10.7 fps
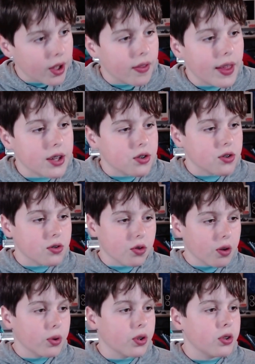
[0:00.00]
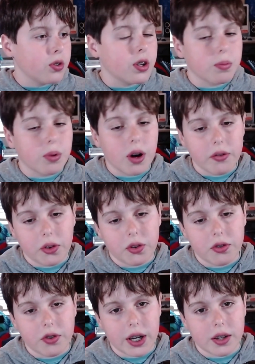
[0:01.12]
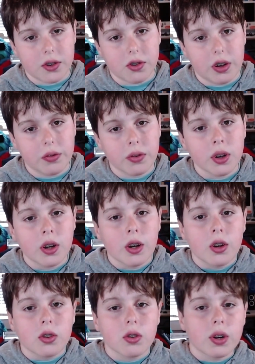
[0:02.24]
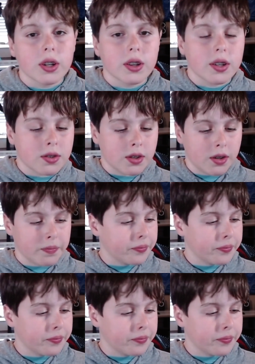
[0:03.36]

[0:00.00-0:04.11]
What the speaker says: that's just normal, and you need a pop filter for that kind of stuff. So let's see.